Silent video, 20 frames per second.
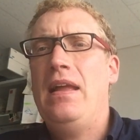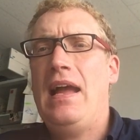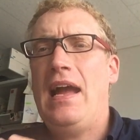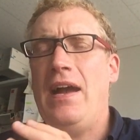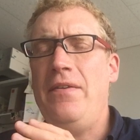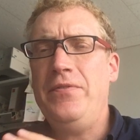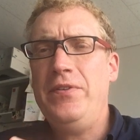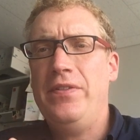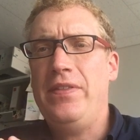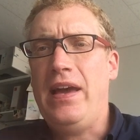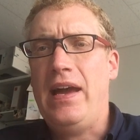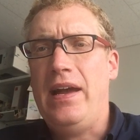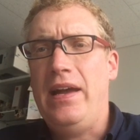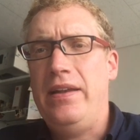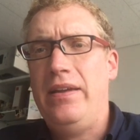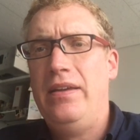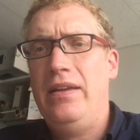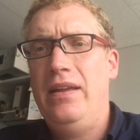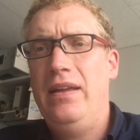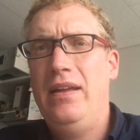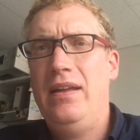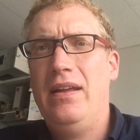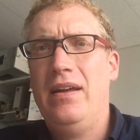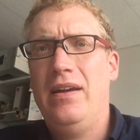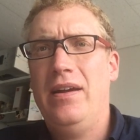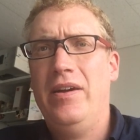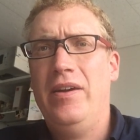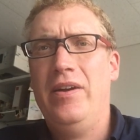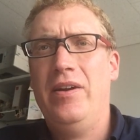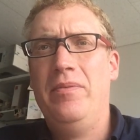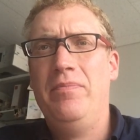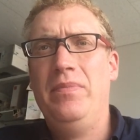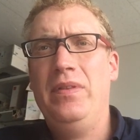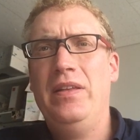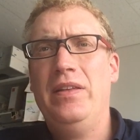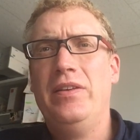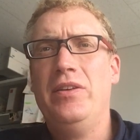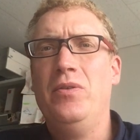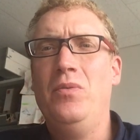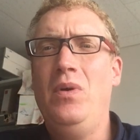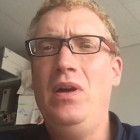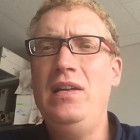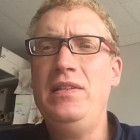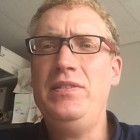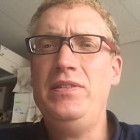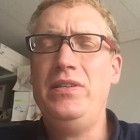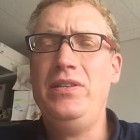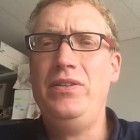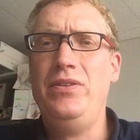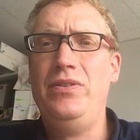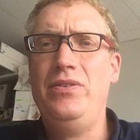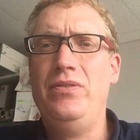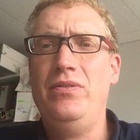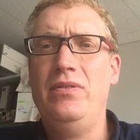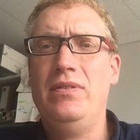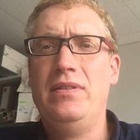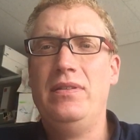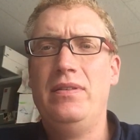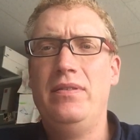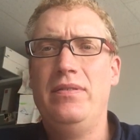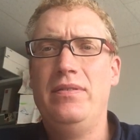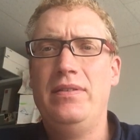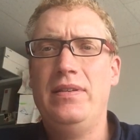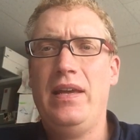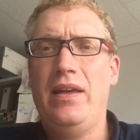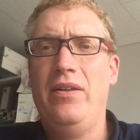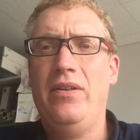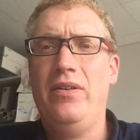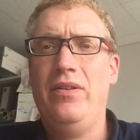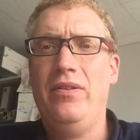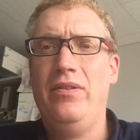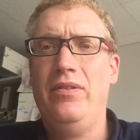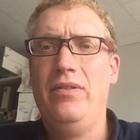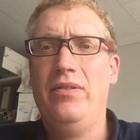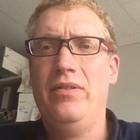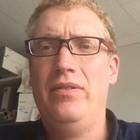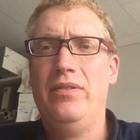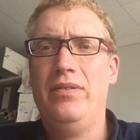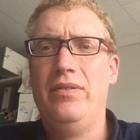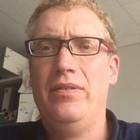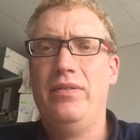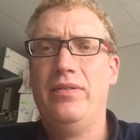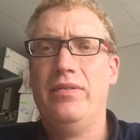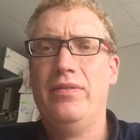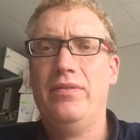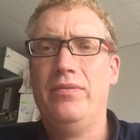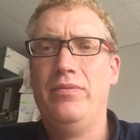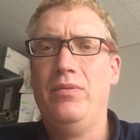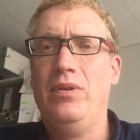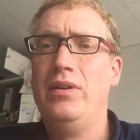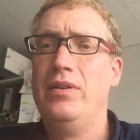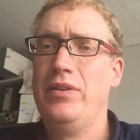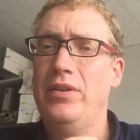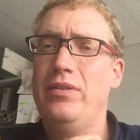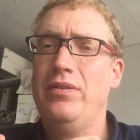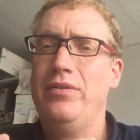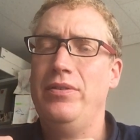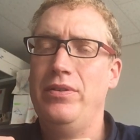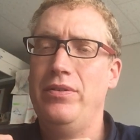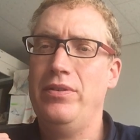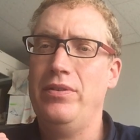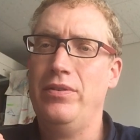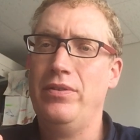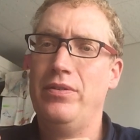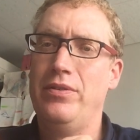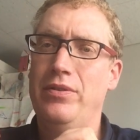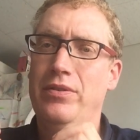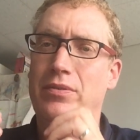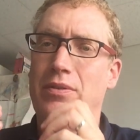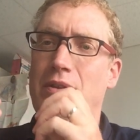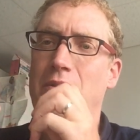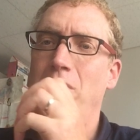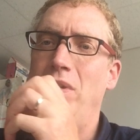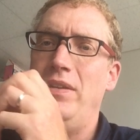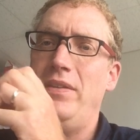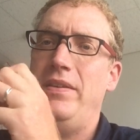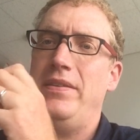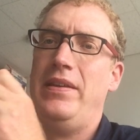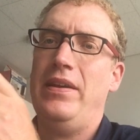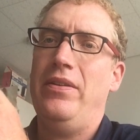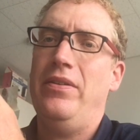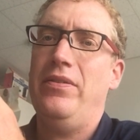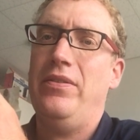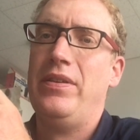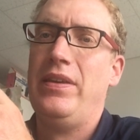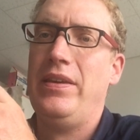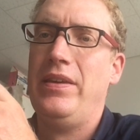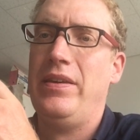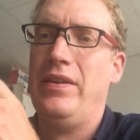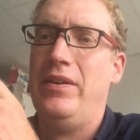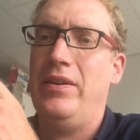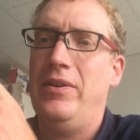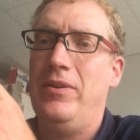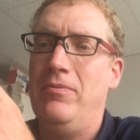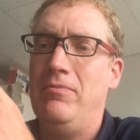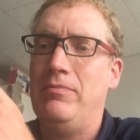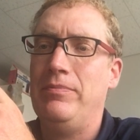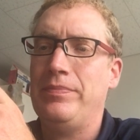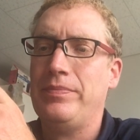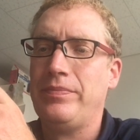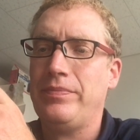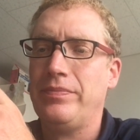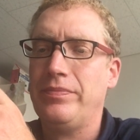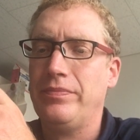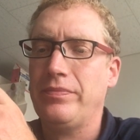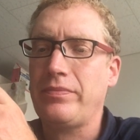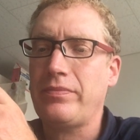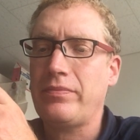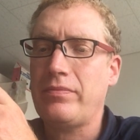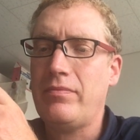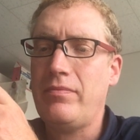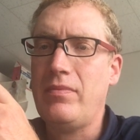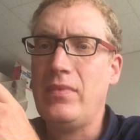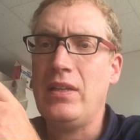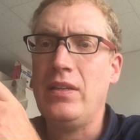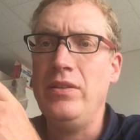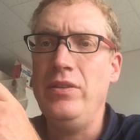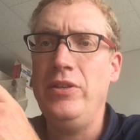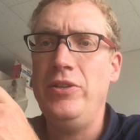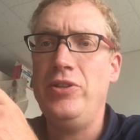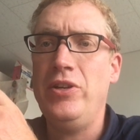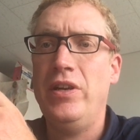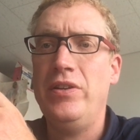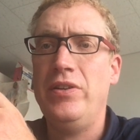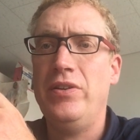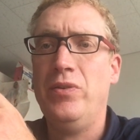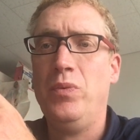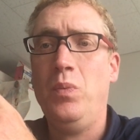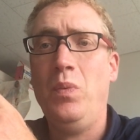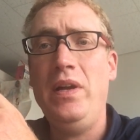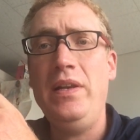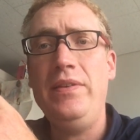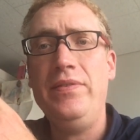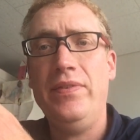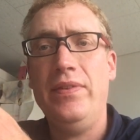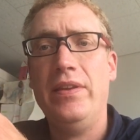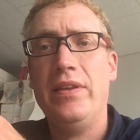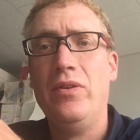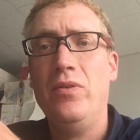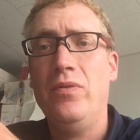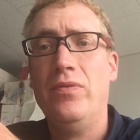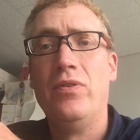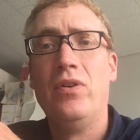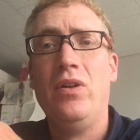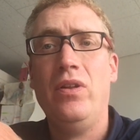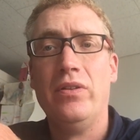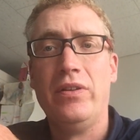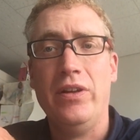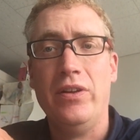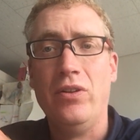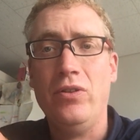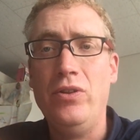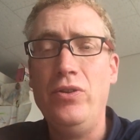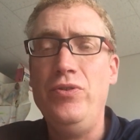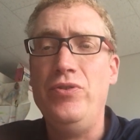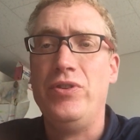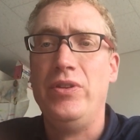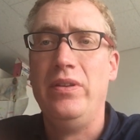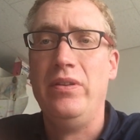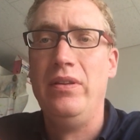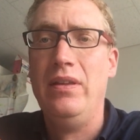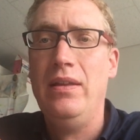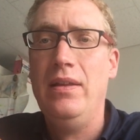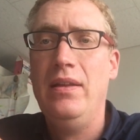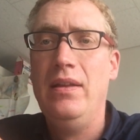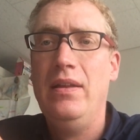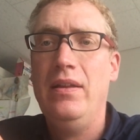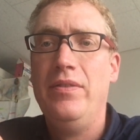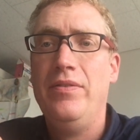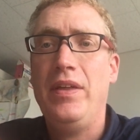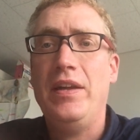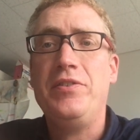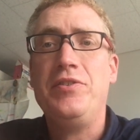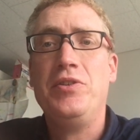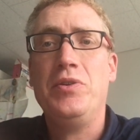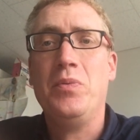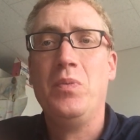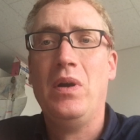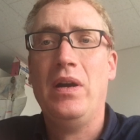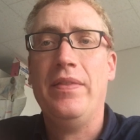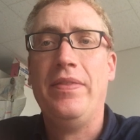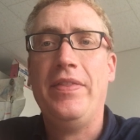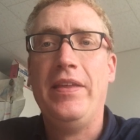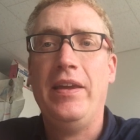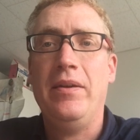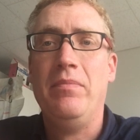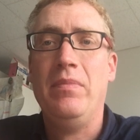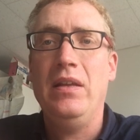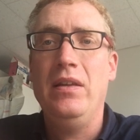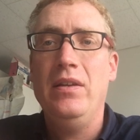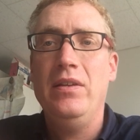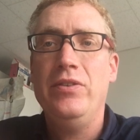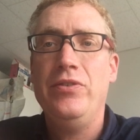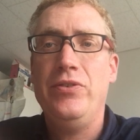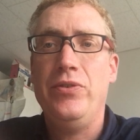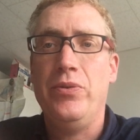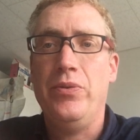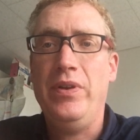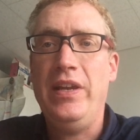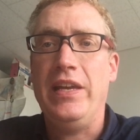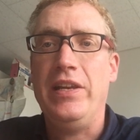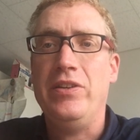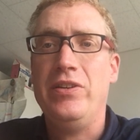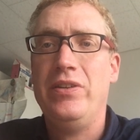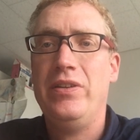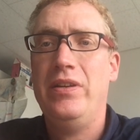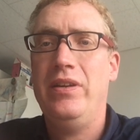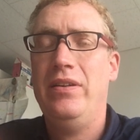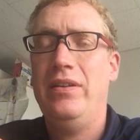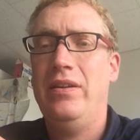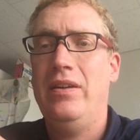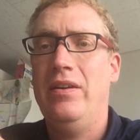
After that, you'll want to tell, you want to tell the judges what is the overall conclusion that you want them to reach.